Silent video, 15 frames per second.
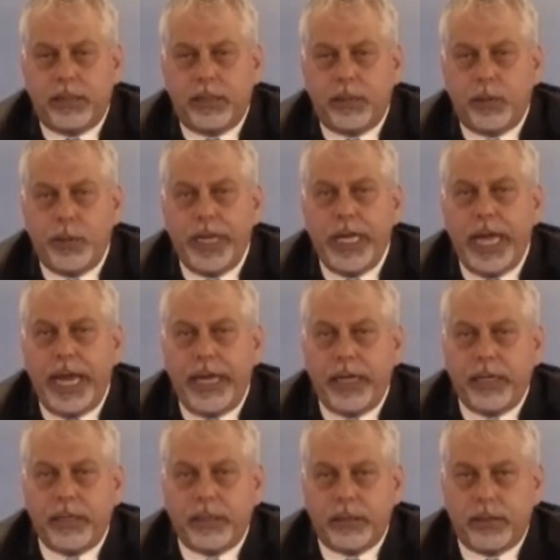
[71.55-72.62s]
It
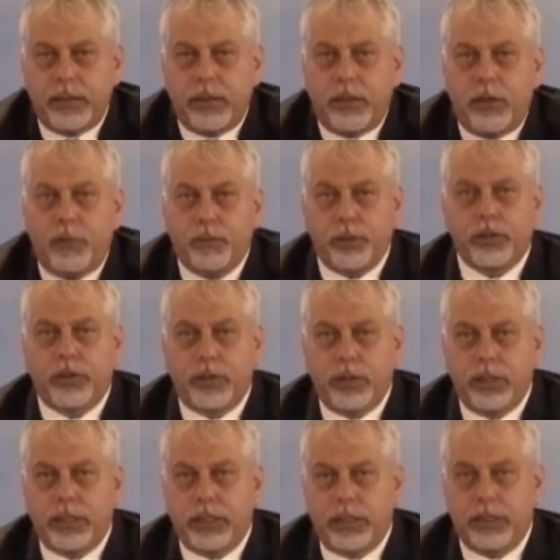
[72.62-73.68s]
created
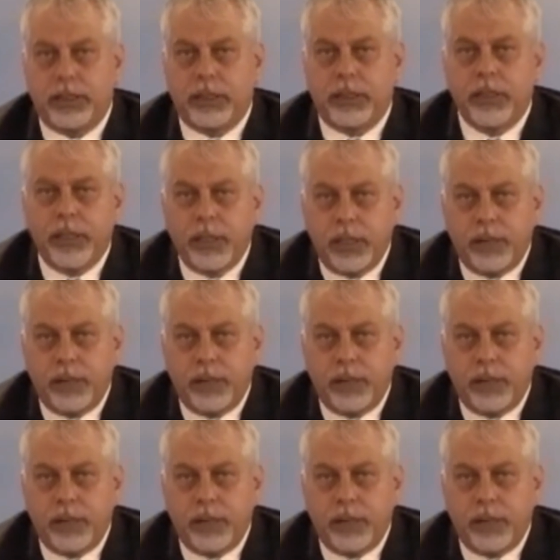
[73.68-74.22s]
opportunities